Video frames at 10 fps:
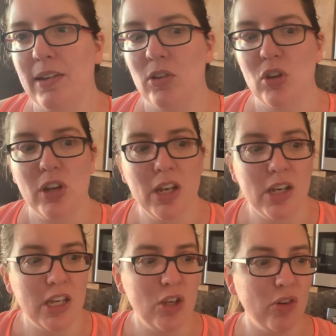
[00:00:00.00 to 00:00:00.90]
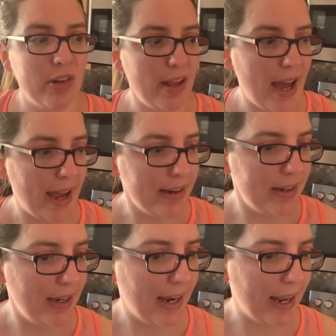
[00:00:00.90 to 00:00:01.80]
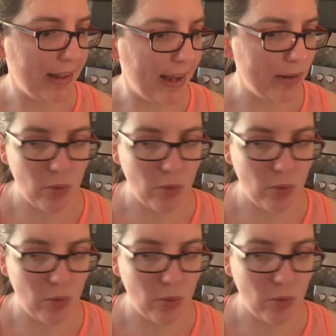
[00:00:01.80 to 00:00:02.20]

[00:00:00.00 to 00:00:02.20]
so you can use that and that's